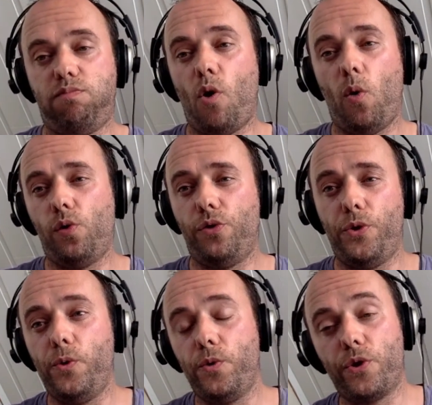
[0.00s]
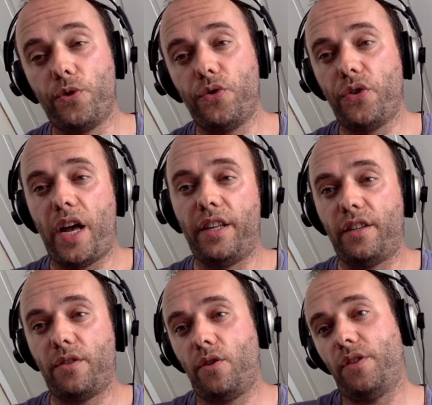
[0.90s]
called user and
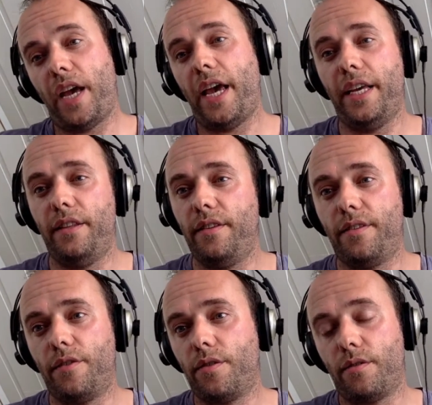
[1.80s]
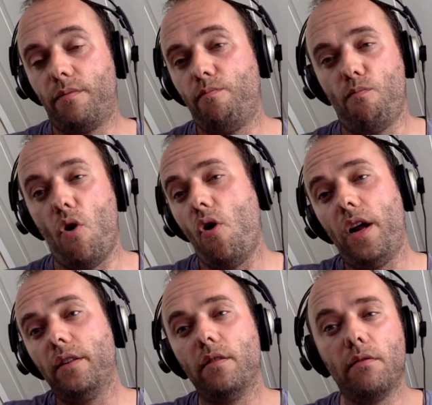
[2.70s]
it contains
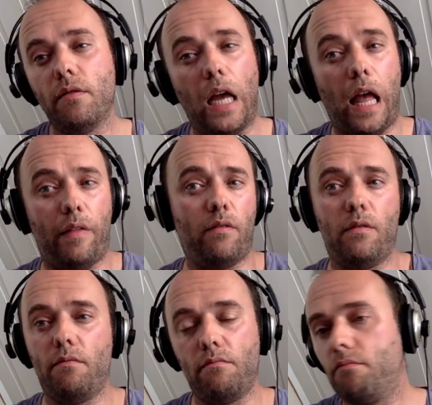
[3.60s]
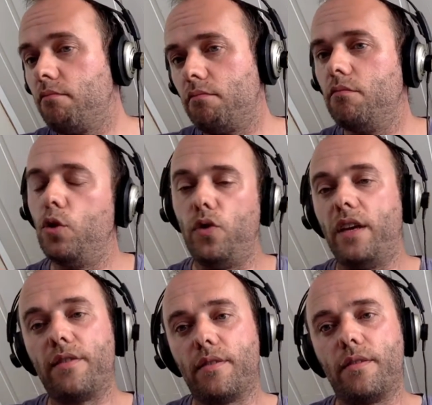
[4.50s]
Merlin, then do
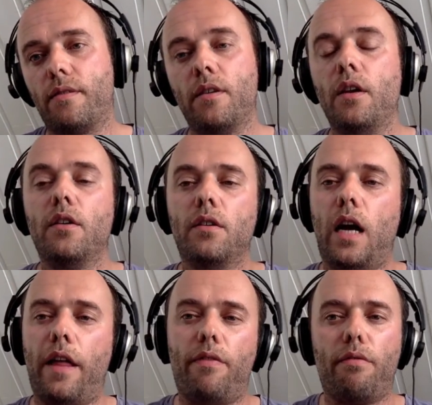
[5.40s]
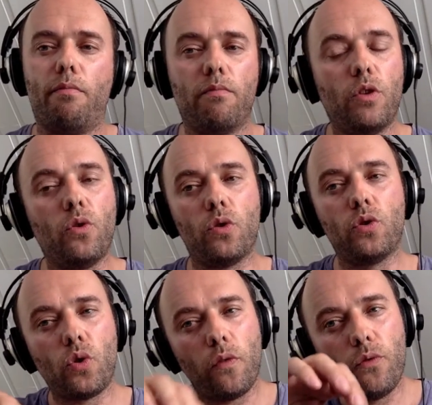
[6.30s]
this. And you can
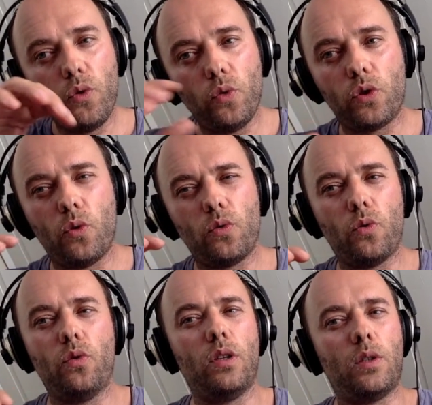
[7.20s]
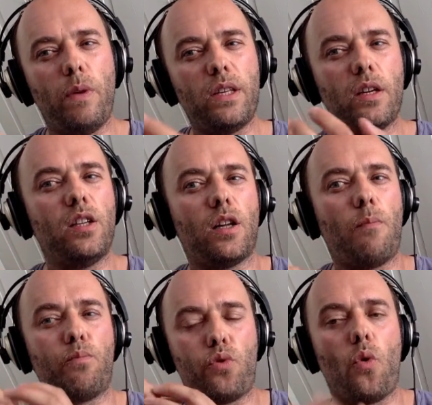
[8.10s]
sort of do so. So it's basically
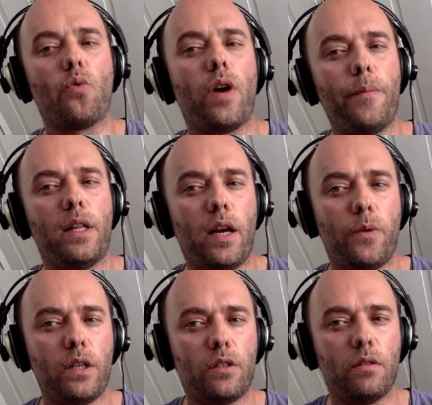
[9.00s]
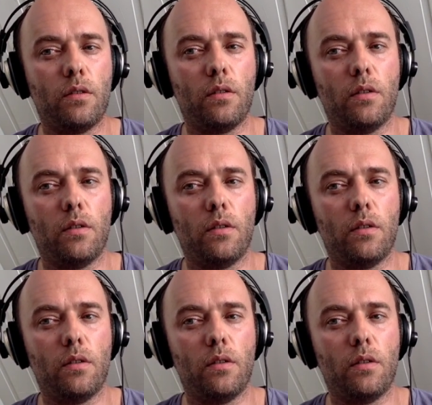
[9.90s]
a programming language